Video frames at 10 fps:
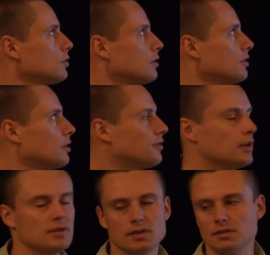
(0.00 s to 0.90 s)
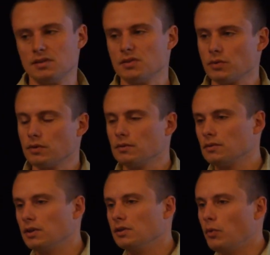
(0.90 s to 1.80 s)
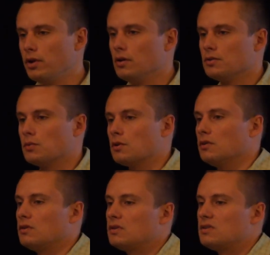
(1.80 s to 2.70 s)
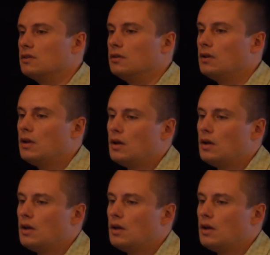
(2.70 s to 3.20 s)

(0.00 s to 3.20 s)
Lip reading: sort of interface, and since we're in the Windows world still,